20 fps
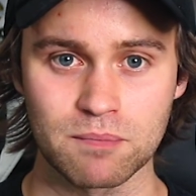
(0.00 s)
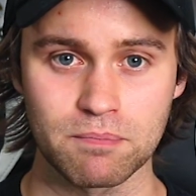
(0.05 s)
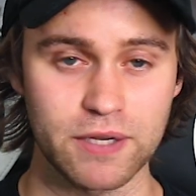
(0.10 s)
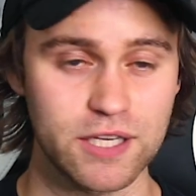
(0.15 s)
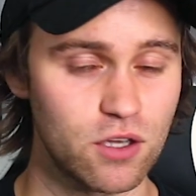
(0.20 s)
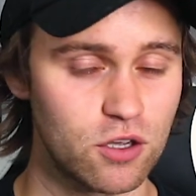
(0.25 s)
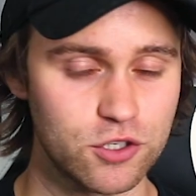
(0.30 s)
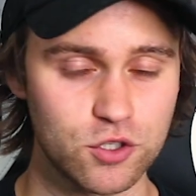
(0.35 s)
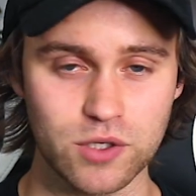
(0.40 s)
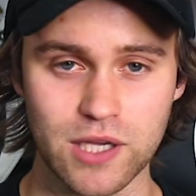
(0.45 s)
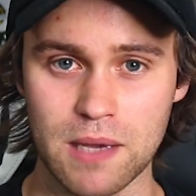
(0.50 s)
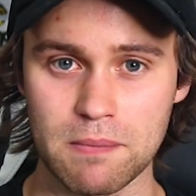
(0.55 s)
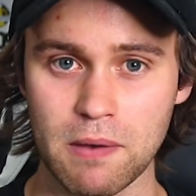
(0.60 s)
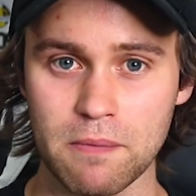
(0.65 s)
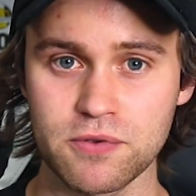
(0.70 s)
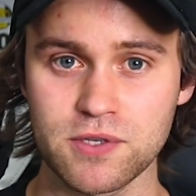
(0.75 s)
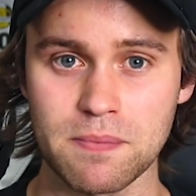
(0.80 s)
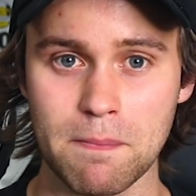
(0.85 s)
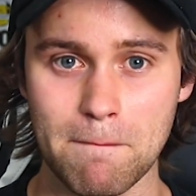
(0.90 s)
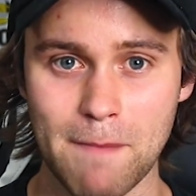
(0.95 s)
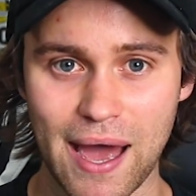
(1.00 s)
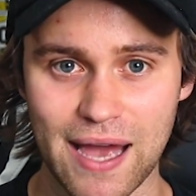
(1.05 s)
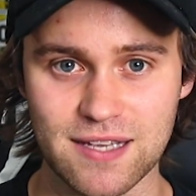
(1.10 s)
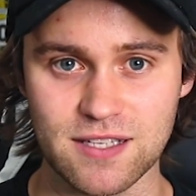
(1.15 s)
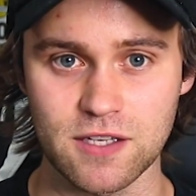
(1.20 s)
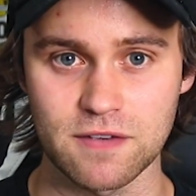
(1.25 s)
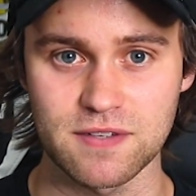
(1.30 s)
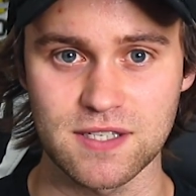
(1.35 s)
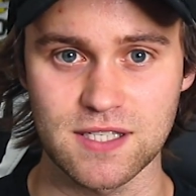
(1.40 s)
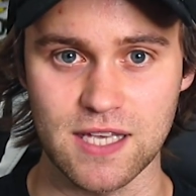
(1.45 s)
but he also came up with some
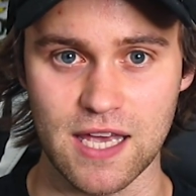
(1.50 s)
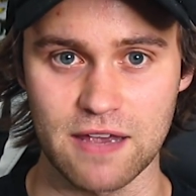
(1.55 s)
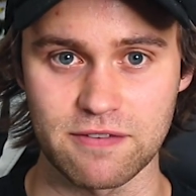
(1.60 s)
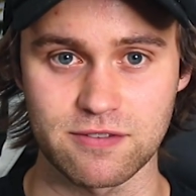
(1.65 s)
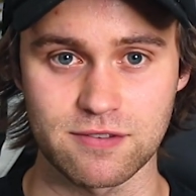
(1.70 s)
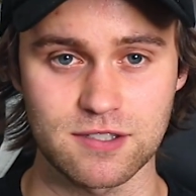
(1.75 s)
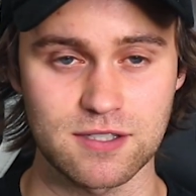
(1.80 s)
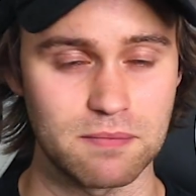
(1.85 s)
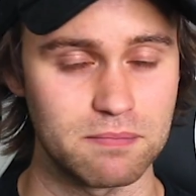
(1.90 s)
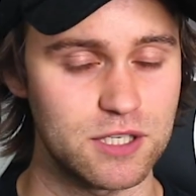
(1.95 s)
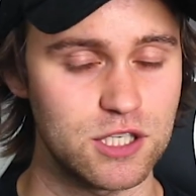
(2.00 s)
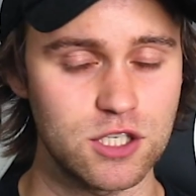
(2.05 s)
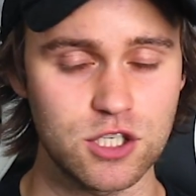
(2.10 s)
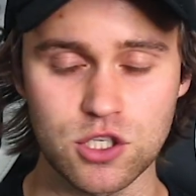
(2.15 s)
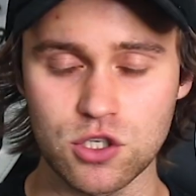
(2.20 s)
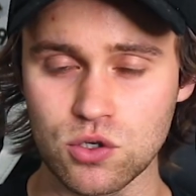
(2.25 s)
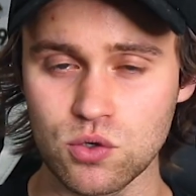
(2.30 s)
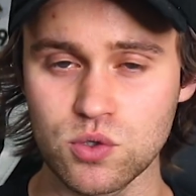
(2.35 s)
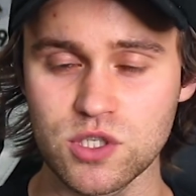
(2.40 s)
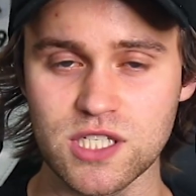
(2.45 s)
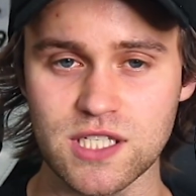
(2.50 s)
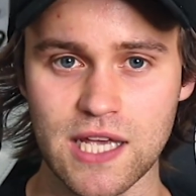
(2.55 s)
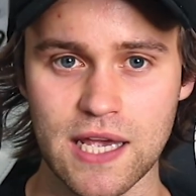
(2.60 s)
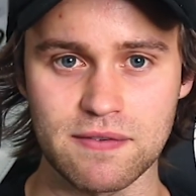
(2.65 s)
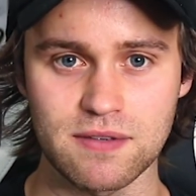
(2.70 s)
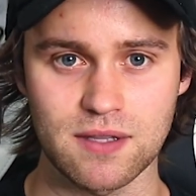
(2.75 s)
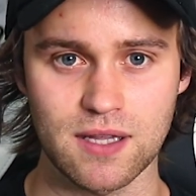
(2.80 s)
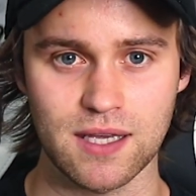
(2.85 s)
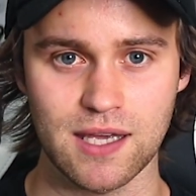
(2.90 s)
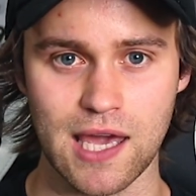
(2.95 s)
massive saves, some huge
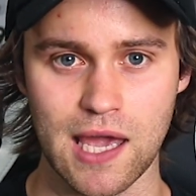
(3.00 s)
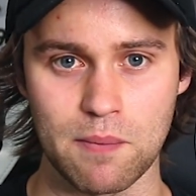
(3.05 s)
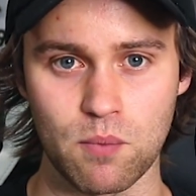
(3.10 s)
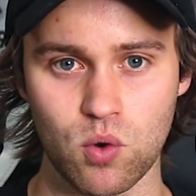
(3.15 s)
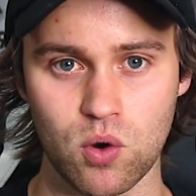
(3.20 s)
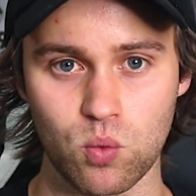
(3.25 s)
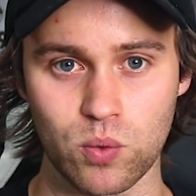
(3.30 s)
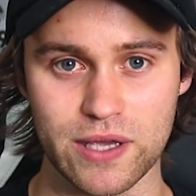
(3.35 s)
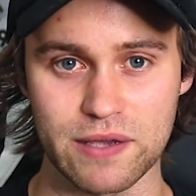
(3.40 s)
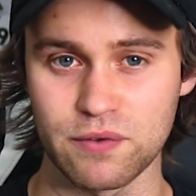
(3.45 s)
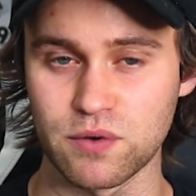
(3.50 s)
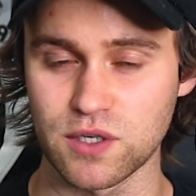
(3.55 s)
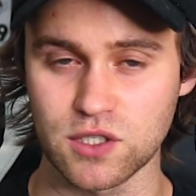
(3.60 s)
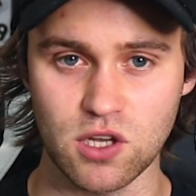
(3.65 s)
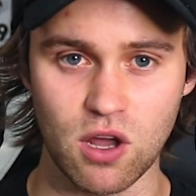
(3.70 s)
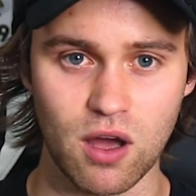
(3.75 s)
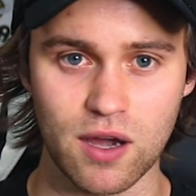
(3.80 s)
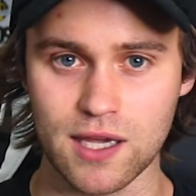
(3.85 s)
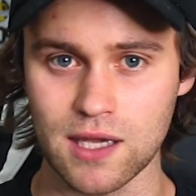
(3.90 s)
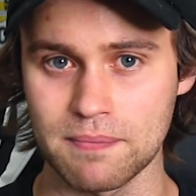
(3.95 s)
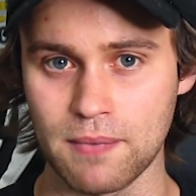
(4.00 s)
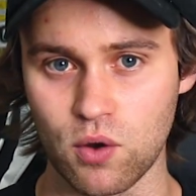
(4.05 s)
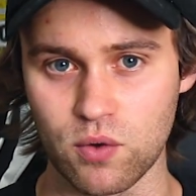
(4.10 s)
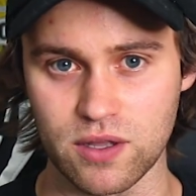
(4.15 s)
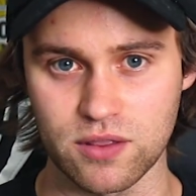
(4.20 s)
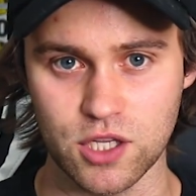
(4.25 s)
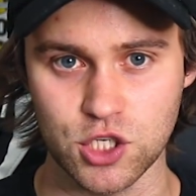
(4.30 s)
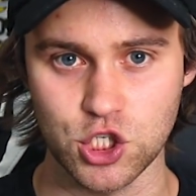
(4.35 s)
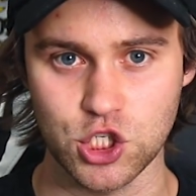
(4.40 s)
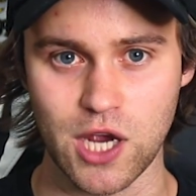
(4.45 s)
saves in the game where we were talking about
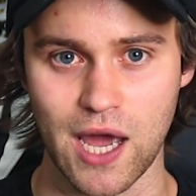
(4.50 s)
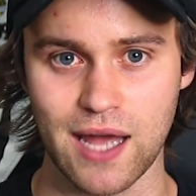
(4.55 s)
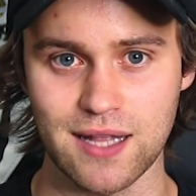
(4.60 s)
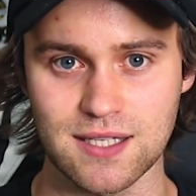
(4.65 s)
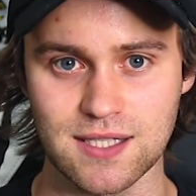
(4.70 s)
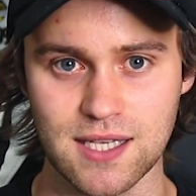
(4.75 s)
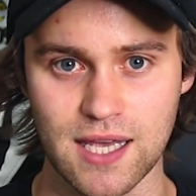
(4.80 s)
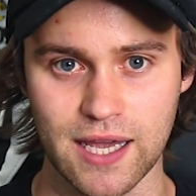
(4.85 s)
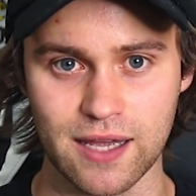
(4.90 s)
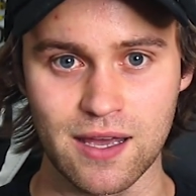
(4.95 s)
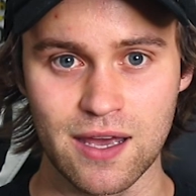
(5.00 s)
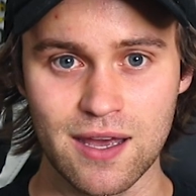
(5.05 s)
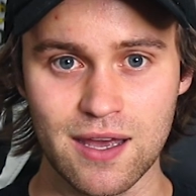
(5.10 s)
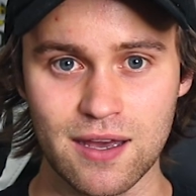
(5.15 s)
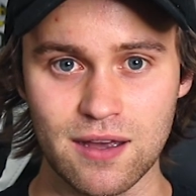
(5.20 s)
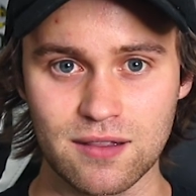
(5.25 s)
in the chat saying